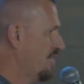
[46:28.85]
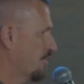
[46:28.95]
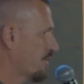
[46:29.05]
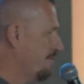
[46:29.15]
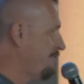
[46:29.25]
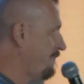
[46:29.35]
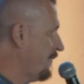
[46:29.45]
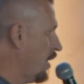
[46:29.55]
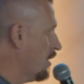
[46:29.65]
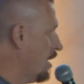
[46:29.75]
They're going to
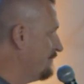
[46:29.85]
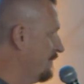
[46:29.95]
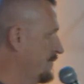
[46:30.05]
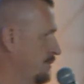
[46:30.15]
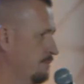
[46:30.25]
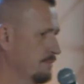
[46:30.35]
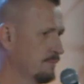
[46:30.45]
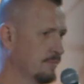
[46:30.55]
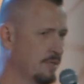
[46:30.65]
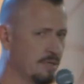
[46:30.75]
fall off of you.
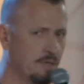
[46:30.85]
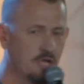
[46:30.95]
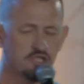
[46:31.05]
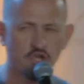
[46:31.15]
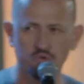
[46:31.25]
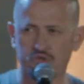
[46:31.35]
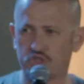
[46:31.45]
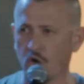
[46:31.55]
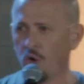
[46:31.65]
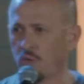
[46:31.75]
So
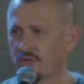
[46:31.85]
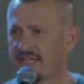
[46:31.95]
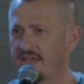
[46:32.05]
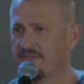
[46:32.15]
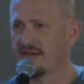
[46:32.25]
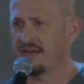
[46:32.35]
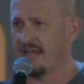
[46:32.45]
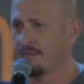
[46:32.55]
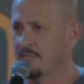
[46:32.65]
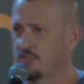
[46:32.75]
don't give it a
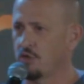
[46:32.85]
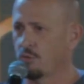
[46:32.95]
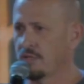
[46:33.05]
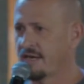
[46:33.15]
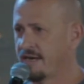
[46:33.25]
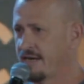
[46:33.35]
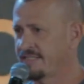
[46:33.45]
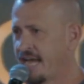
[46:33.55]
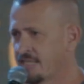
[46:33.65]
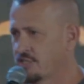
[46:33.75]
name and don't let it
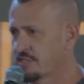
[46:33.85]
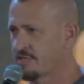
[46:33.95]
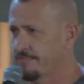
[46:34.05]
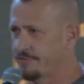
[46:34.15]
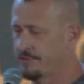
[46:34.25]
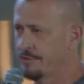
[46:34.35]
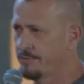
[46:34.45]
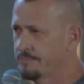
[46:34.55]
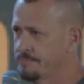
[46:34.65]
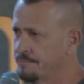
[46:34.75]
attach itself to you.